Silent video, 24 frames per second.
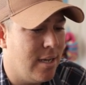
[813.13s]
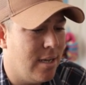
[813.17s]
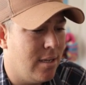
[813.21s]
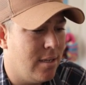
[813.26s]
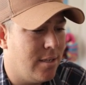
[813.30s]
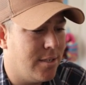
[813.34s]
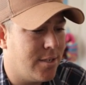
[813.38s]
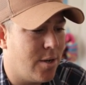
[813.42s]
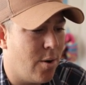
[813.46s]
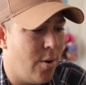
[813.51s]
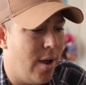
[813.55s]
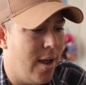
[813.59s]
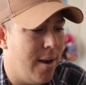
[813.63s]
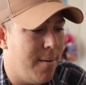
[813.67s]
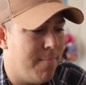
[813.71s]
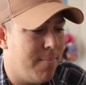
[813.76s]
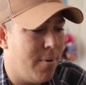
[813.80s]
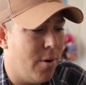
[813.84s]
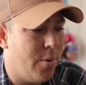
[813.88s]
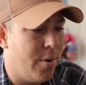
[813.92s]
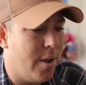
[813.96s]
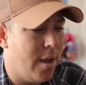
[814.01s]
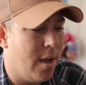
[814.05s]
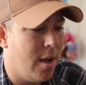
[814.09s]
Let's go ahead and
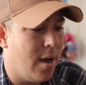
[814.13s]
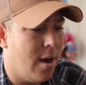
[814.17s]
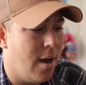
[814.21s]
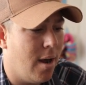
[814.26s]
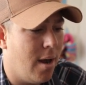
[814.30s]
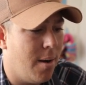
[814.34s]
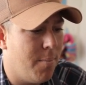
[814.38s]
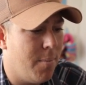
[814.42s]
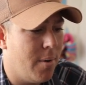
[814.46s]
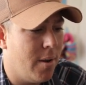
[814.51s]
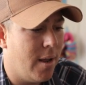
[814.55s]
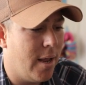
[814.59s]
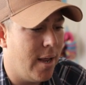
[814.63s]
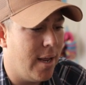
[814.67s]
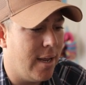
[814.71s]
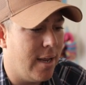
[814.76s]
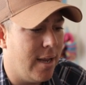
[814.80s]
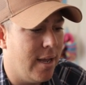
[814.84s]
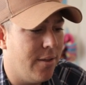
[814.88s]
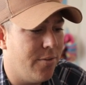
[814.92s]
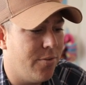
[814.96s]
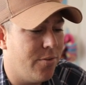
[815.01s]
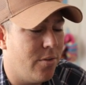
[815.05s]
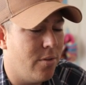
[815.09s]
Pokecom and
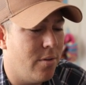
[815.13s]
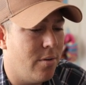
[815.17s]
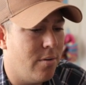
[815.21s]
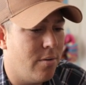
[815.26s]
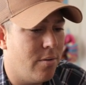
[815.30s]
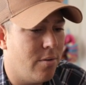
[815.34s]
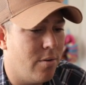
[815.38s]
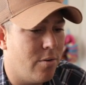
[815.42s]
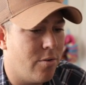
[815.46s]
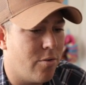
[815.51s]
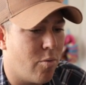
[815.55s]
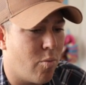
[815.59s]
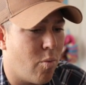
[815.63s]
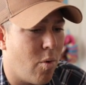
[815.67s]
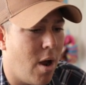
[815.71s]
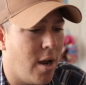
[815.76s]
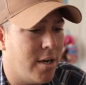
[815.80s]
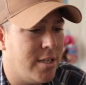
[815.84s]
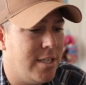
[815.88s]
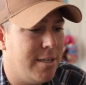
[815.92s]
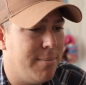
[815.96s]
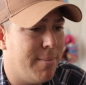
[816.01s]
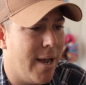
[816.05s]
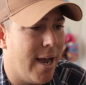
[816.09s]
get the
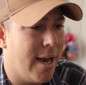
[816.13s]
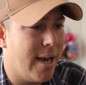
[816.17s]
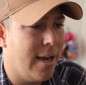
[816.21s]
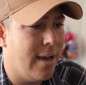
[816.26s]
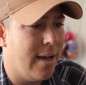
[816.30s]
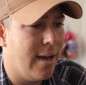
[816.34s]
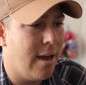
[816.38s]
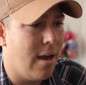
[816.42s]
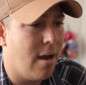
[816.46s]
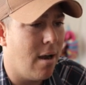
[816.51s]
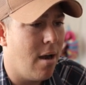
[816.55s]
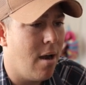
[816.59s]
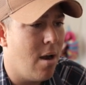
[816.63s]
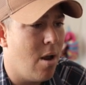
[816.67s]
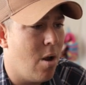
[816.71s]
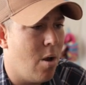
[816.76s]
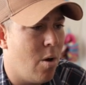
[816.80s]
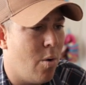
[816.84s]
Jirachi back in there.